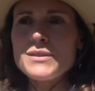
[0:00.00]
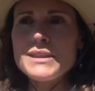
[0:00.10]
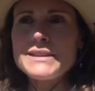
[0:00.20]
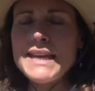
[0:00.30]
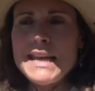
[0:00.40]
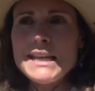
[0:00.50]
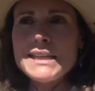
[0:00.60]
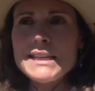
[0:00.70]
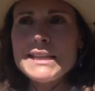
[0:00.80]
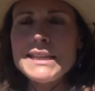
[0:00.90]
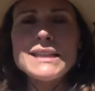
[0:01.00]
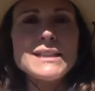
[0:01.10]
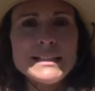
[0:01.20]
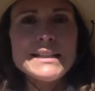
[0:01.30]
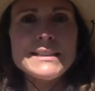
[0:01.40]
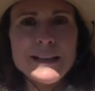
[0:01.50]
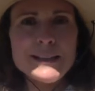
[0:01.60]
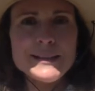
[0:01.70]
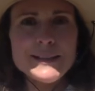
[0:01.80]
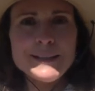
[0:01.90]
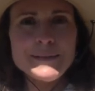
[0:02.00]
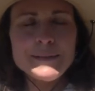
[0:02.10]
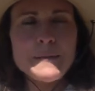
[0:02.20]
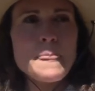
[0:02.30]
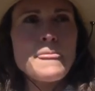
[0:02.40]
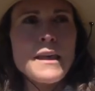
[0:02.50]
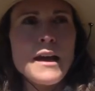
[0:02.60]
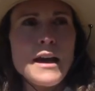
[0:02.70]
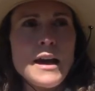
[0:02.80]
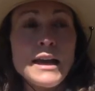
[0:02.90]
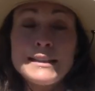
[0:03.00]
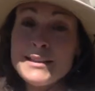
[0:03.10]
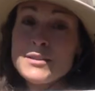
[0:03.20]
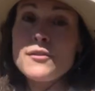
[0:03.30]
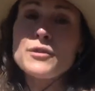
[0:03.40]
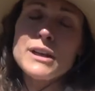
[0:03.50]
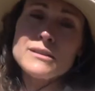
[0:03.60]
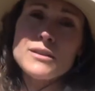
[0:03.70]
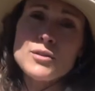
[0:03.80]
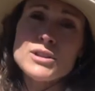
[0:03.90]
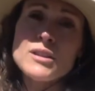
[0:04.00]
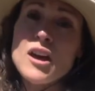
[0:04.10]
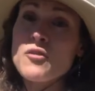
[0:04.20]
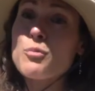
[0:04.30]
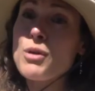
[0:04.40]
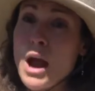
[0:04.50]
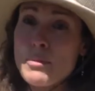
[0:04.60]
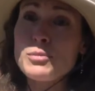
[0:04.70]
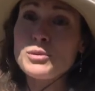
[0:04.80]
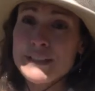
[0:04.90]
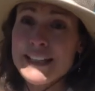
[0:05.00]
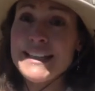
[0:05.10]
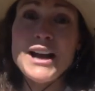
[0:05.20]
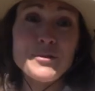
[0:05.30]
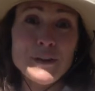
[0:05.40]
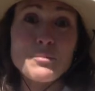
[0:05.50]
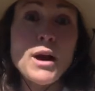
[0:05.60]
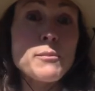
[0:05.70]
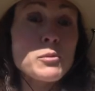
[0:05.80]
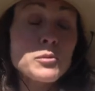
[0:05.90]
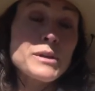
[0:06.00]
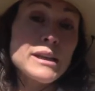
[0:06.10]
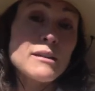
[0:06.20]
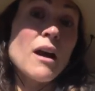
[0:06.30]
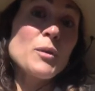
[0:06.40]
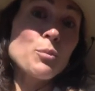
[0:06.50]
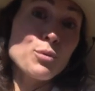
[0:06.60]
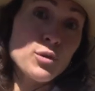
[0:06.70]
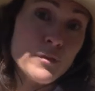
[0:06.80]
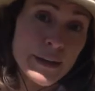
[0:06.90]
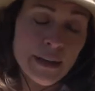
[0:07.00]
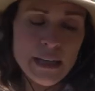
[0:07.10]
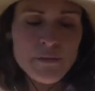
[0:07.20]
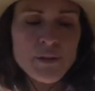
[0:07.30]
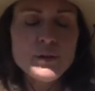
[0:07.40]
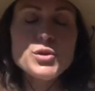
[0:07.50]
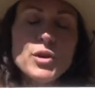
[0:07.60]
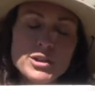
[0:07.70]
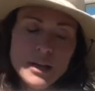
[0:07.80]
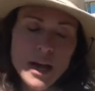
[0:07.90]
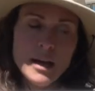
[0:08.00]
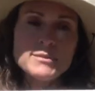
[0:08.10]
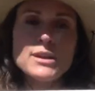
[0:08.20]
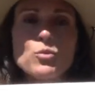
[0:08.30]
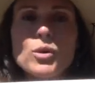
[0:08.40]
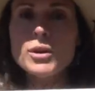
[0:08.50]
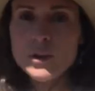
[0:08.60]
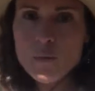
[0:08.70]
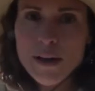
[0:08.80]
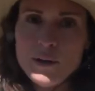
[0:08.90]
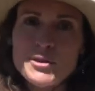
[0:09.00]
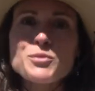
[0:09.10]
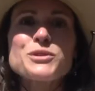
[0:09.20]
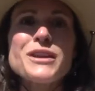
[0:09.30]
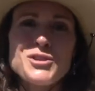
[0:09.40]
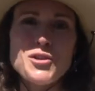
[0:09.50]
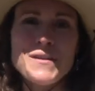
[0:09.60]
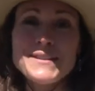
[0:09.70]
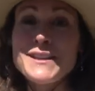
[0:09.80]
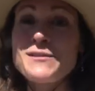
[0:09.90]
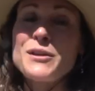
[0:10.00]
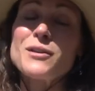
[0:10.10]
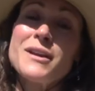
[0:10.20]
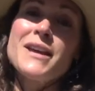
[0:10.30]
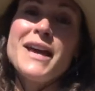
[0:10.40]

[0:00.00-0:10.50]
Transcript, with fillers: the data that does exist, uh, and let's not forget that there's a lot of probable data out there, probable meaning unproven. And even the New York Times and Worldometers will touch on this in their